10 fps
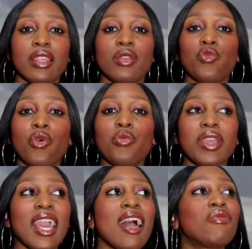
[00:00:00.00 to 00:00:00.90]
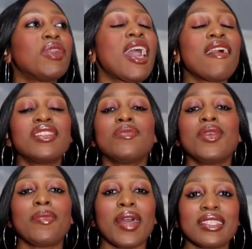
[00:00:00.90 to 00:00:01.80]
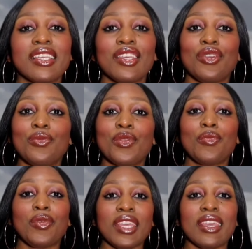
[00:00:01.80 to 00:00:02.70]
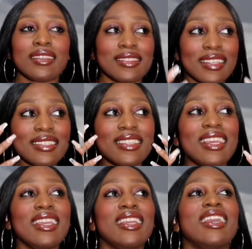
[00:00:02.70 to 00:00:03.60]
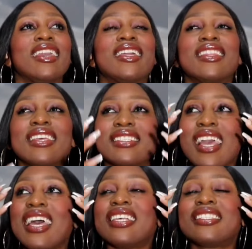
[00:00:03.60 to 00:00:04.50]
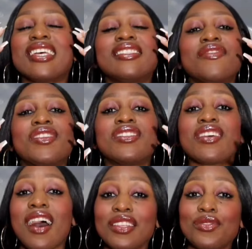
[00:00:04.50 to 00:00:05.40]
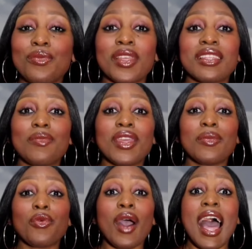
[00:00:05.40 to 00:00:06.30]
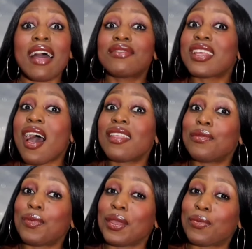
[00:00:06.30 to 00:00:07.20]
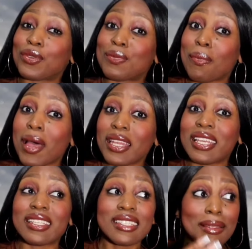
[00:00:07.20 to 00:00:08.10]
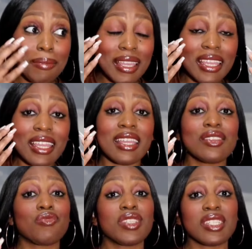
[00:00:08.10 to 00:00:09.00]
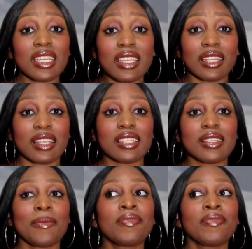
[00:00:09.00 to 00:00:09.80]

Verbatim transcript: than what we have. We have to be better human beings. This thinking and this sense of entitlement that people have to other people's money, to me, is ridiculous.